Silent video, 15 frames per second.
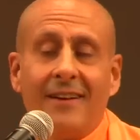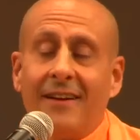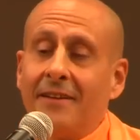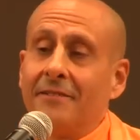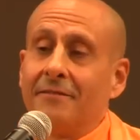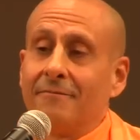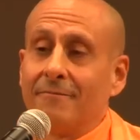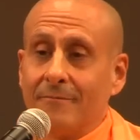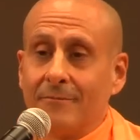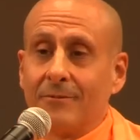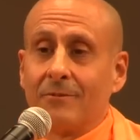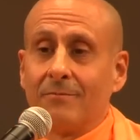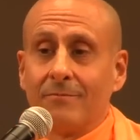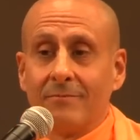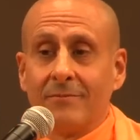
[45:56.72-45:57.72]
And
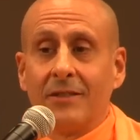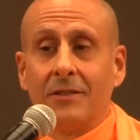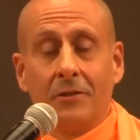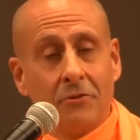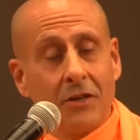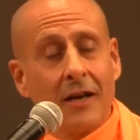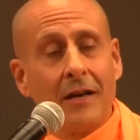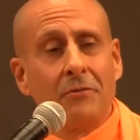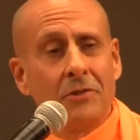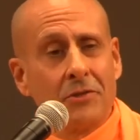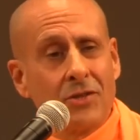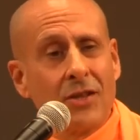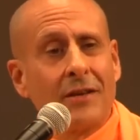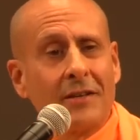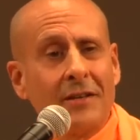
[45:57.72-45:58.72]
you know what I
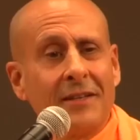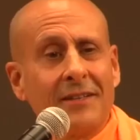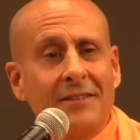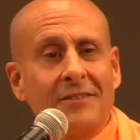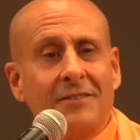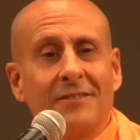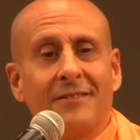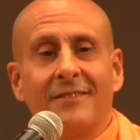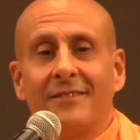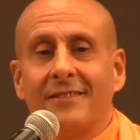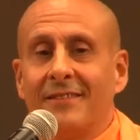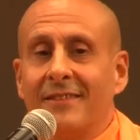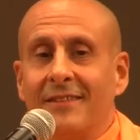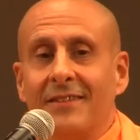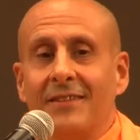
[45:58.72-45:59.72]
was thinking?
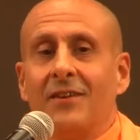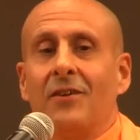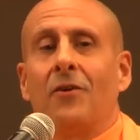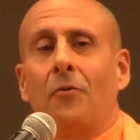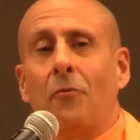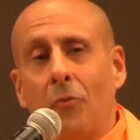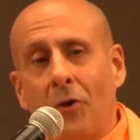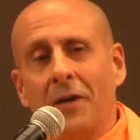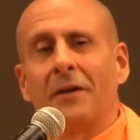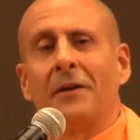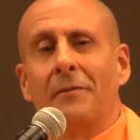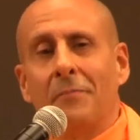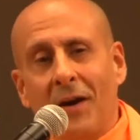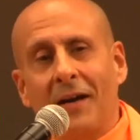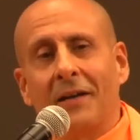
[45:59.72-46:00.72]
What
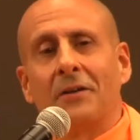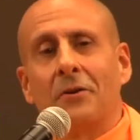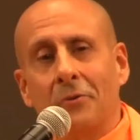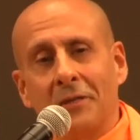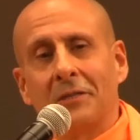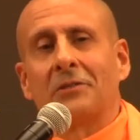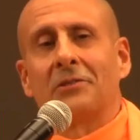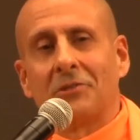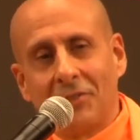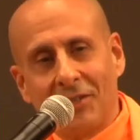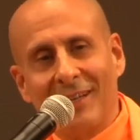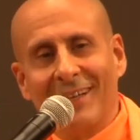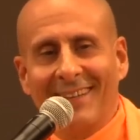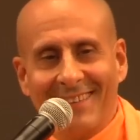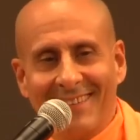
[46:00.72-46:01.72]
am I going to
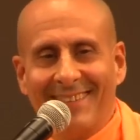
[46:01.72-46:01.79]
say?